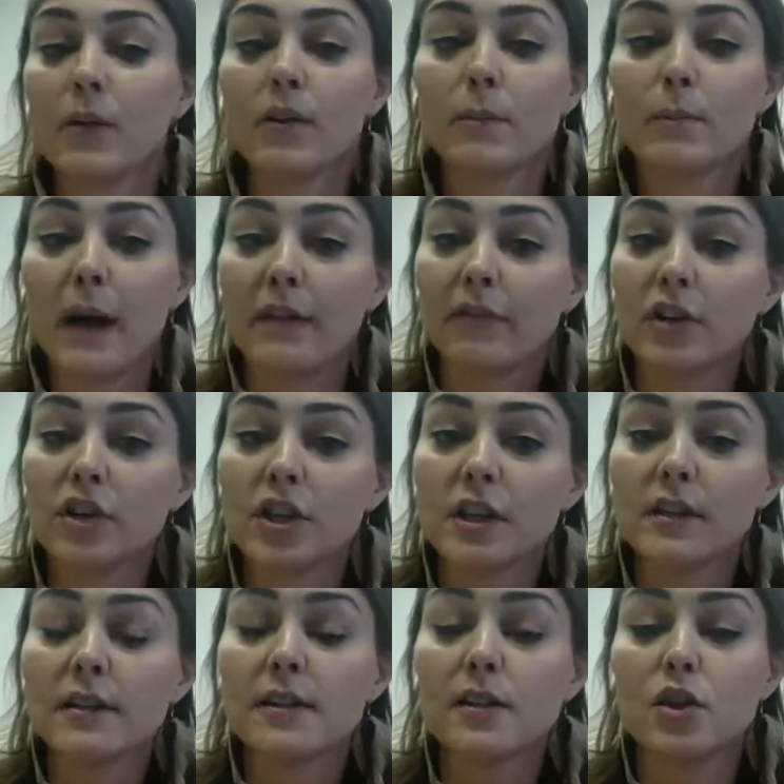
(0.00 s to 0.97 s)
Same thing with
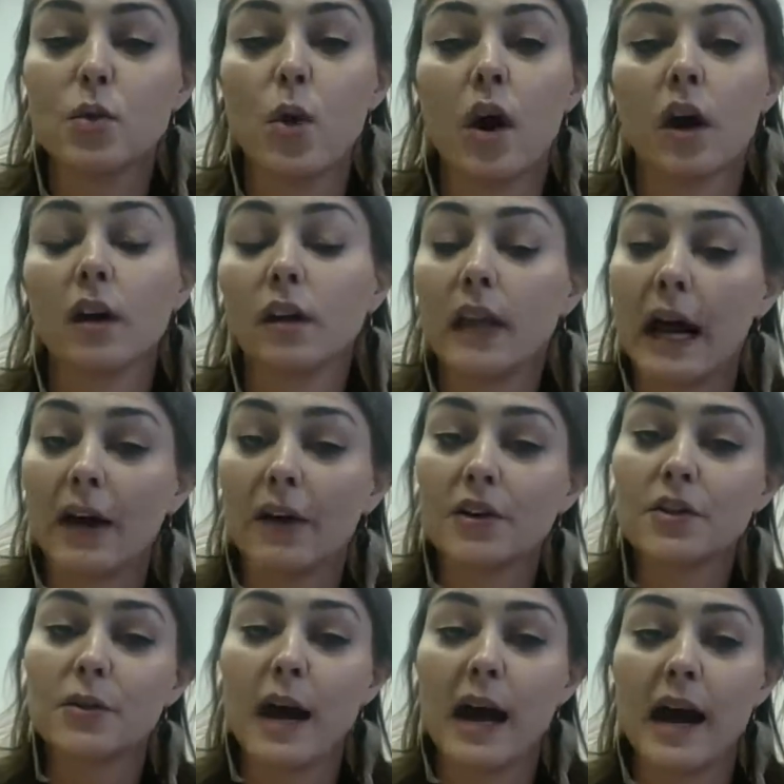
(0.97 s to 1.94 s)
beverages. You are
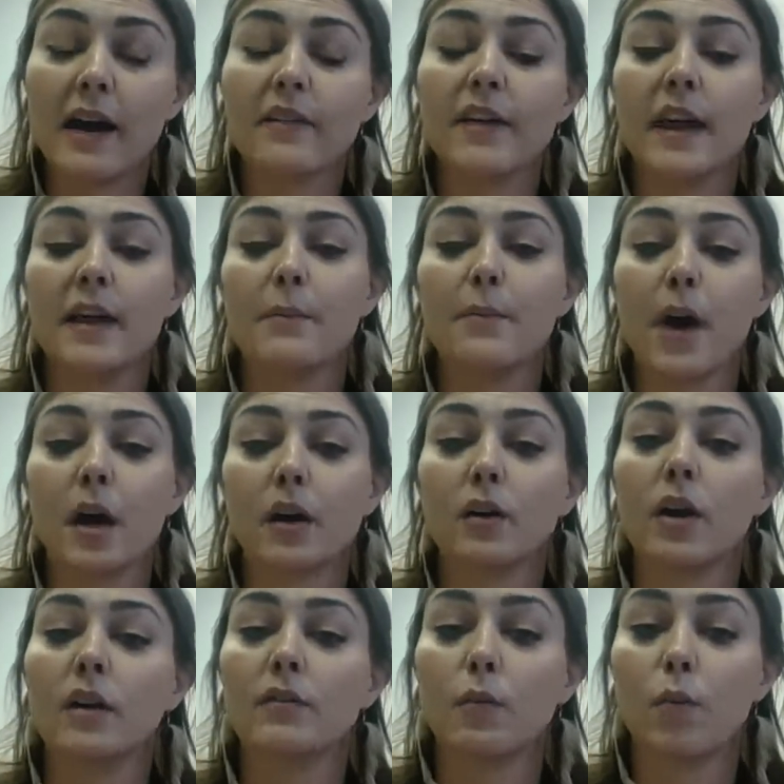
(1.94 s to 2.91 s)
allowed to have a
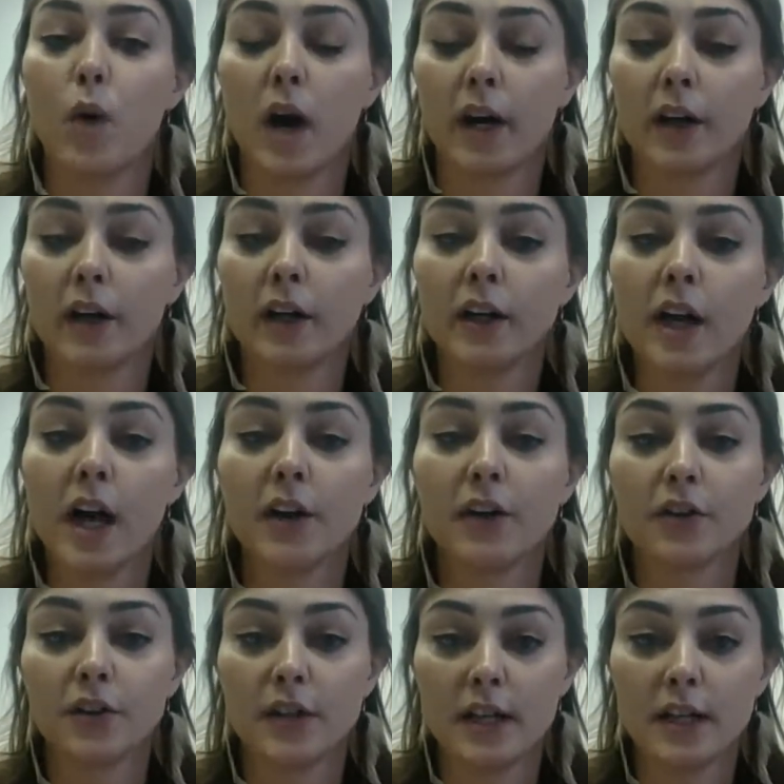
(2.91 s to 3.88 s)
bottle of
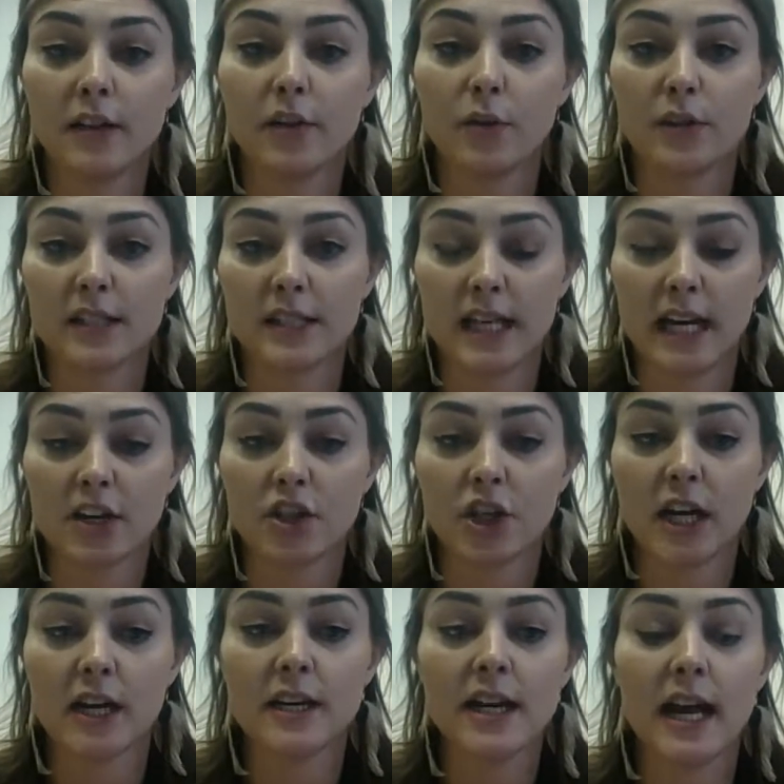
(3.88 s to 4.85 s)
water underneath your
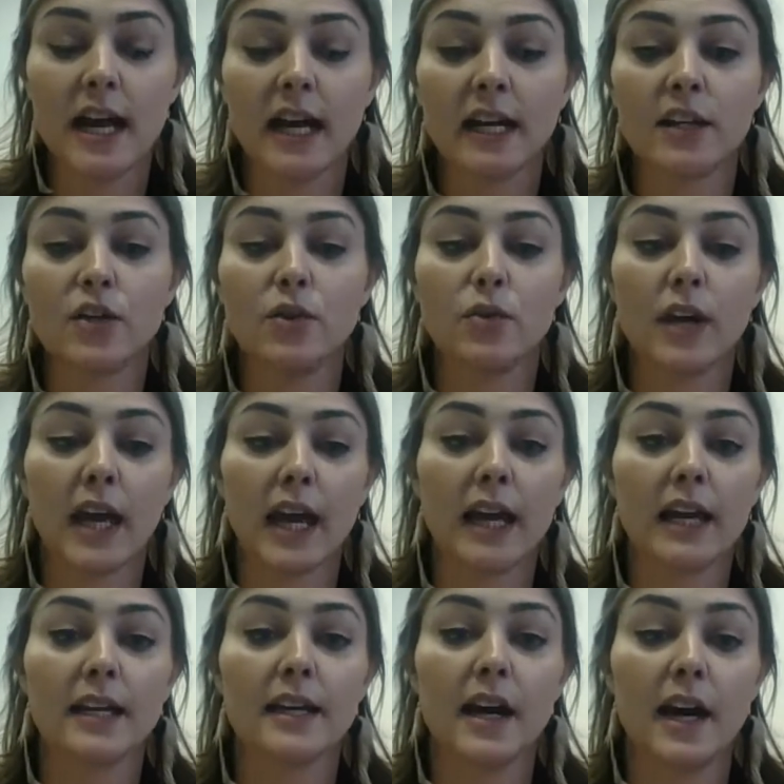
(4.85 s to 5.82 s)
station, and you
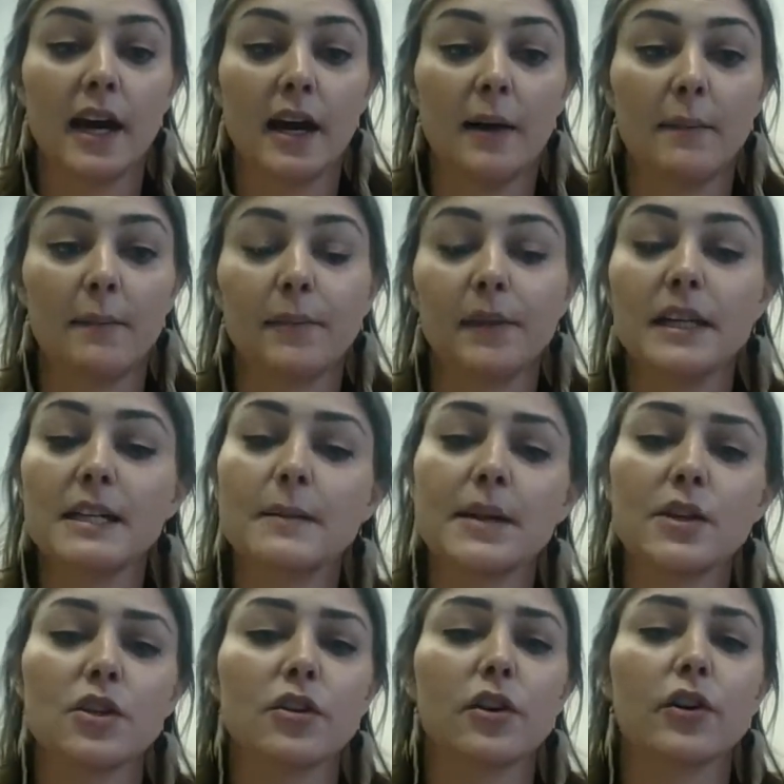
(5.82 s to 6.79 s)
can please
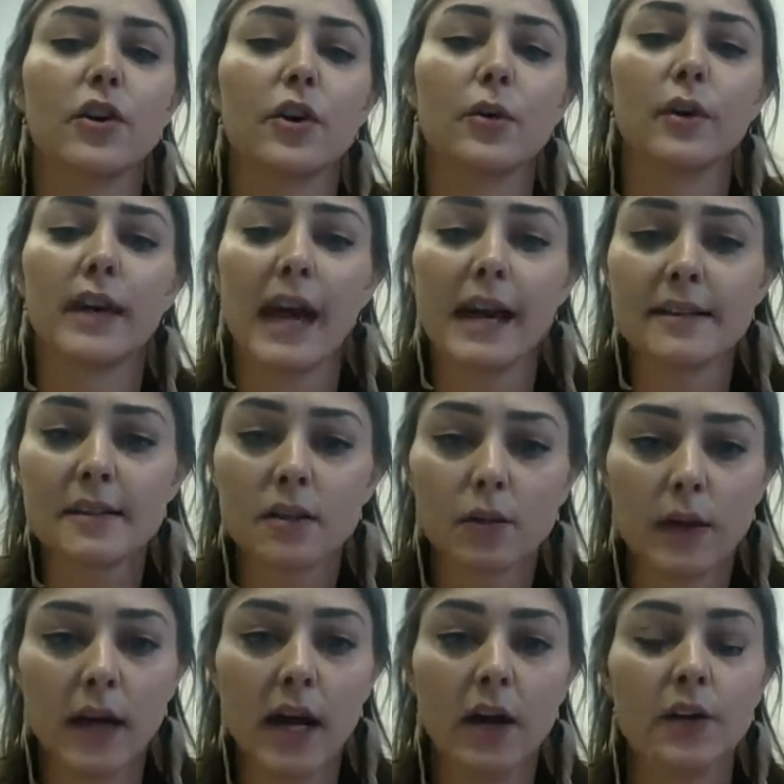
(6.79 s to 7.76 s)
make sure there are no guests
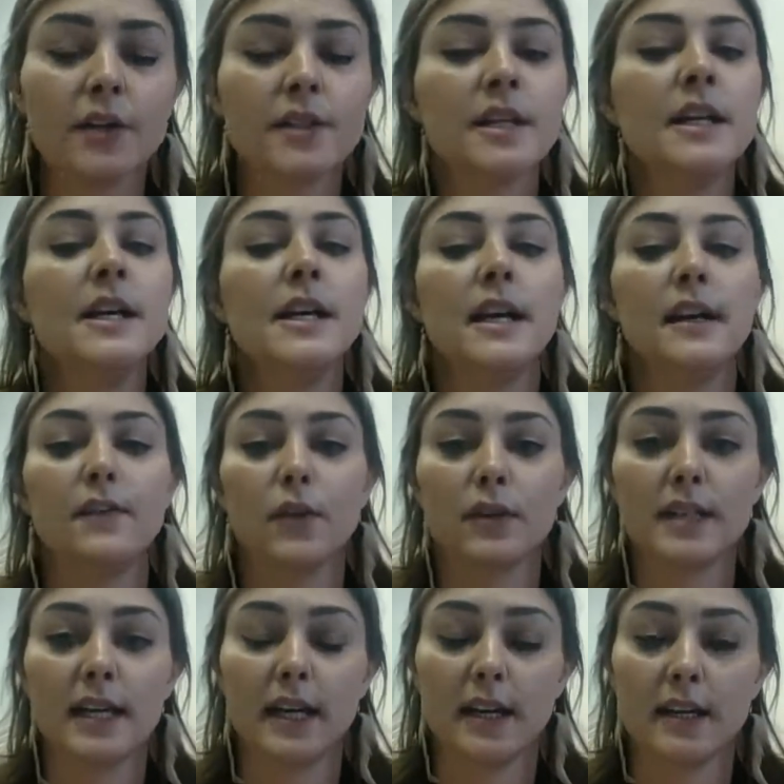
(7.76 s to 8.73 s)
around if you're
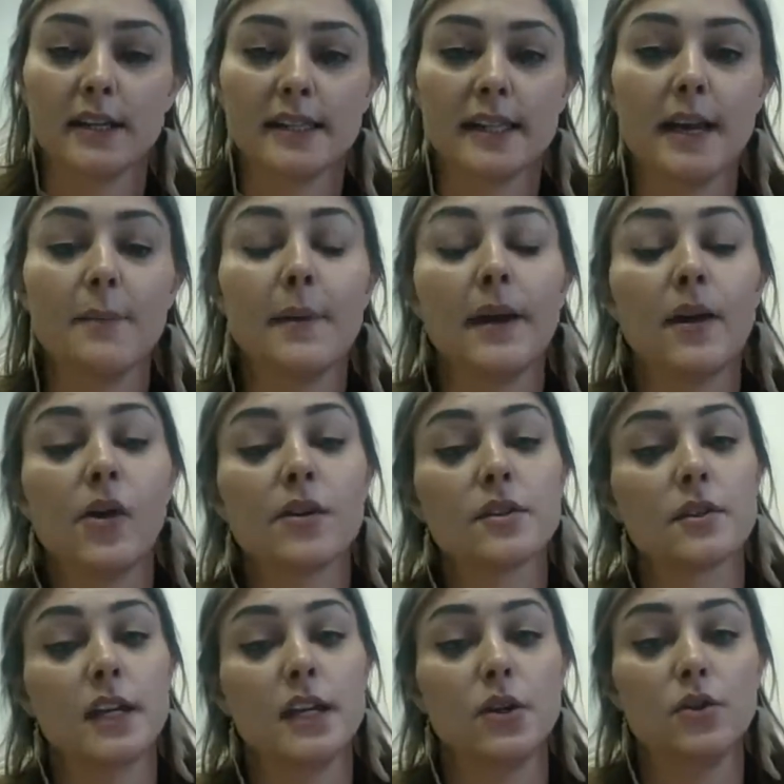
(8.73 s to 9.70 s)
taking a sip, and
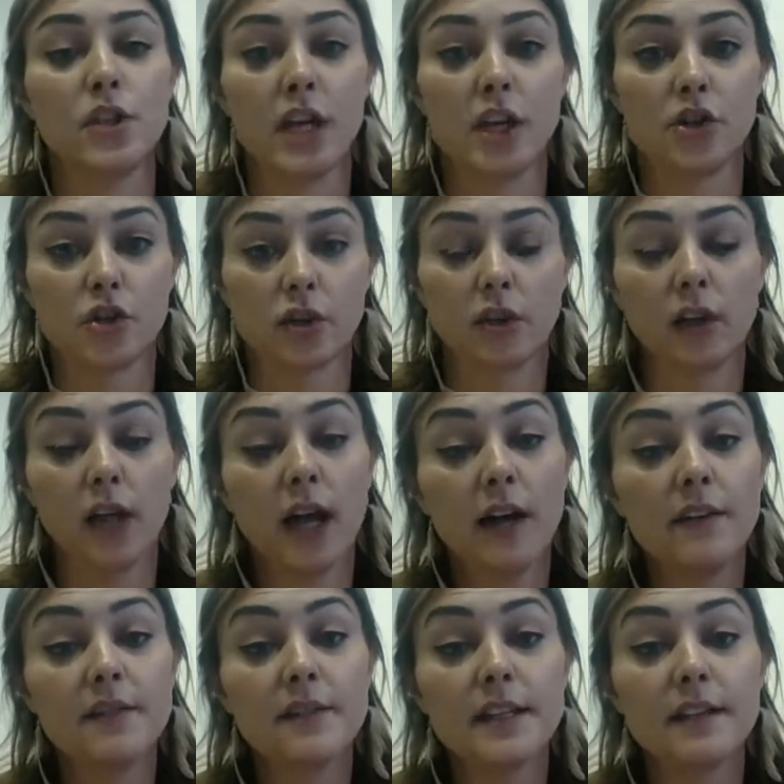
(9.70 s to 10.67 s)
also that you change your
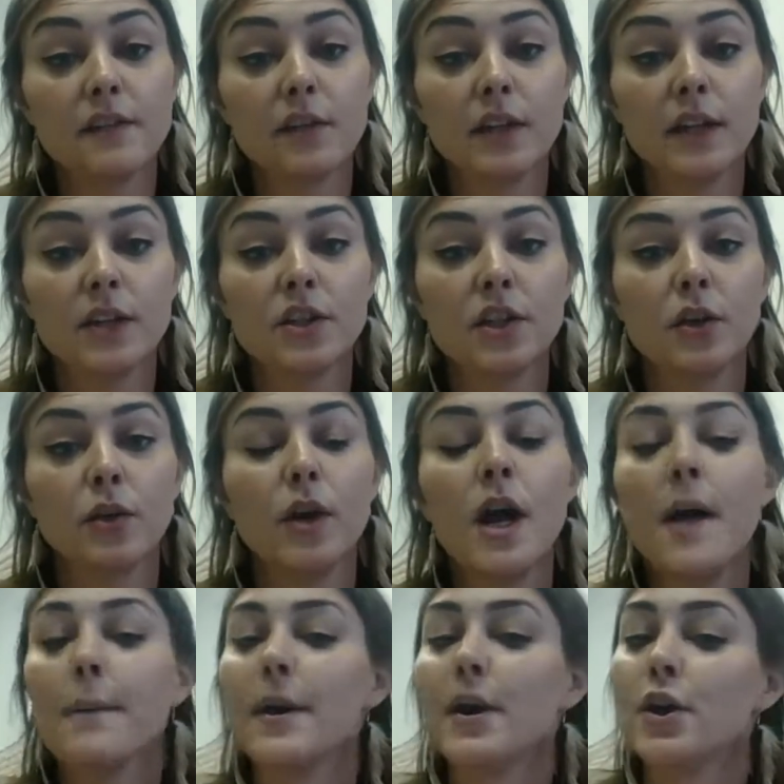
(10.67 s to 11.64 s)
gloves if you need to,
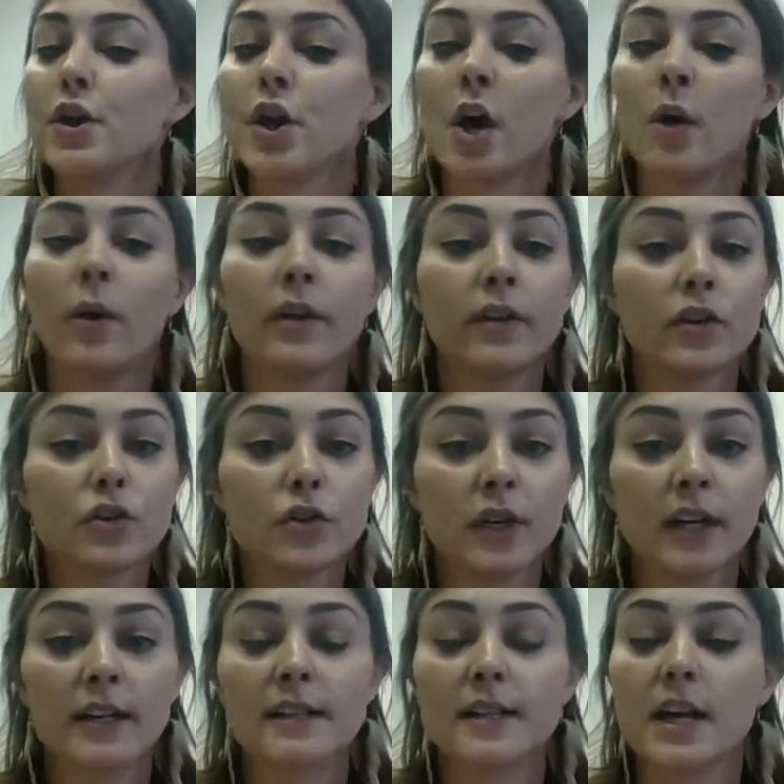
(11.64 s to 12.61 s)
but no other
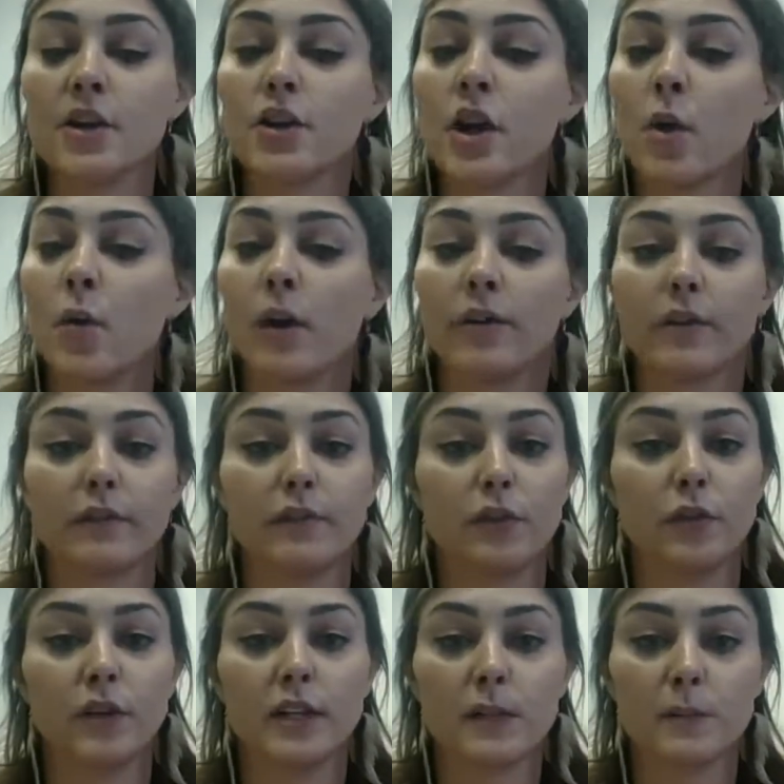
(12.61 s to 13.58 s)
drinks and no other
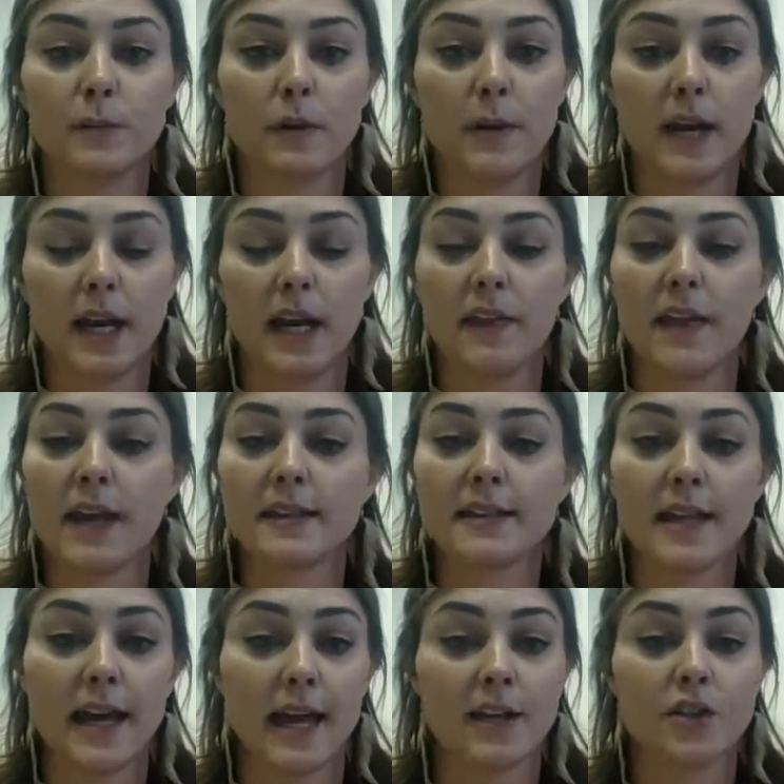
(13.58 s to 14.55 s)
food is permitted.
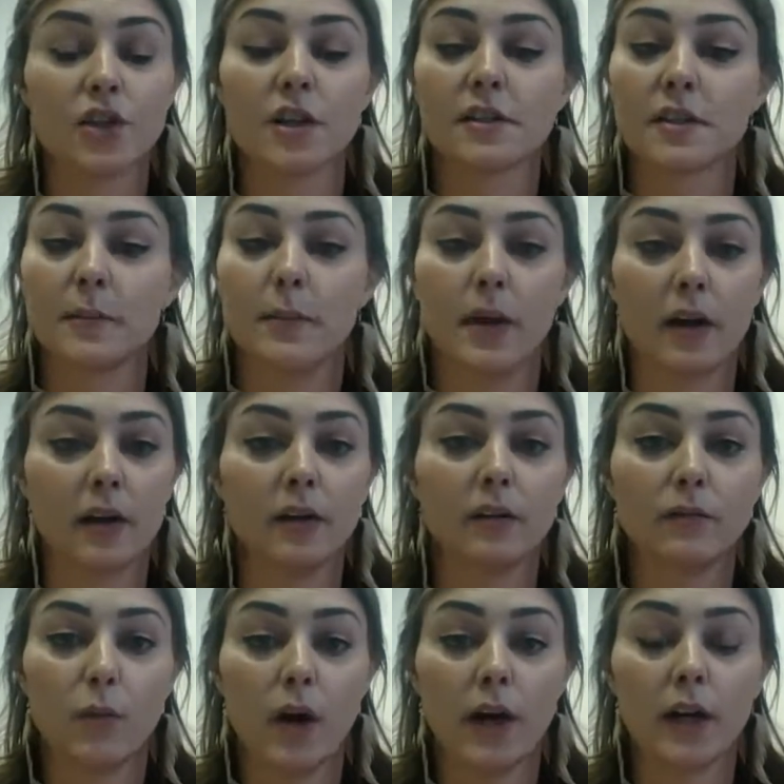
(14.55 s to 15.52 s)
That's it, just a bottle
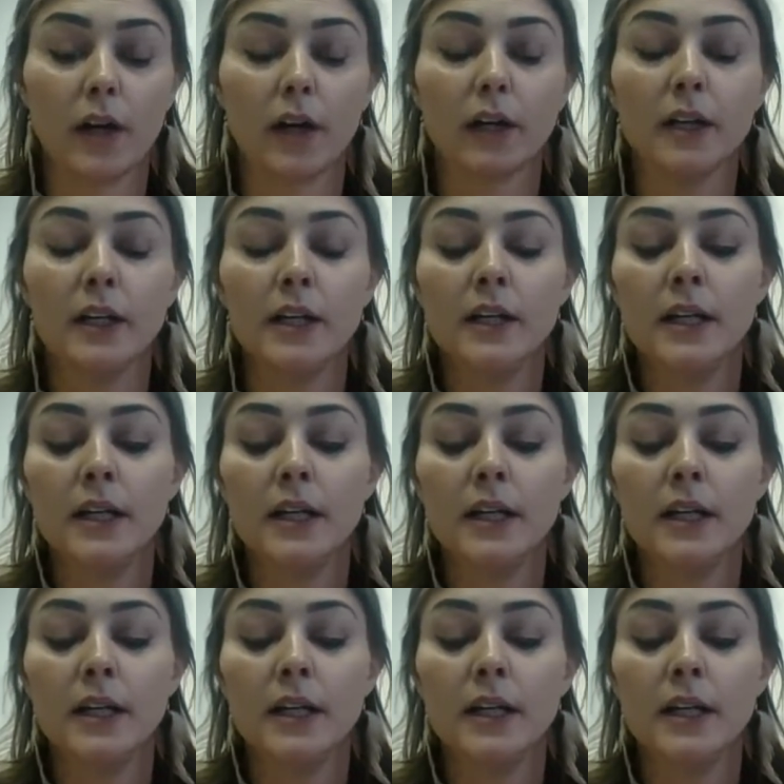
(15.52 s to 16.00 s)
of water.